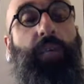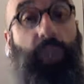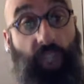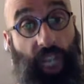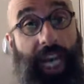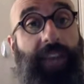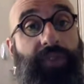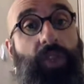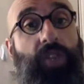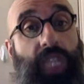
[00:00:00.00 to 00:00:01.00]
Which have
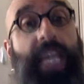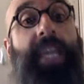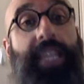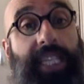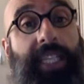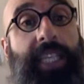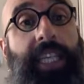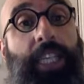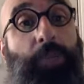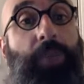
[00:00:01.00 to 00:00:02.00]
those
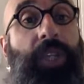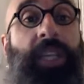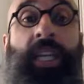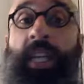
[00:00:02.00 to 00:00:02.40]
ethnicities, but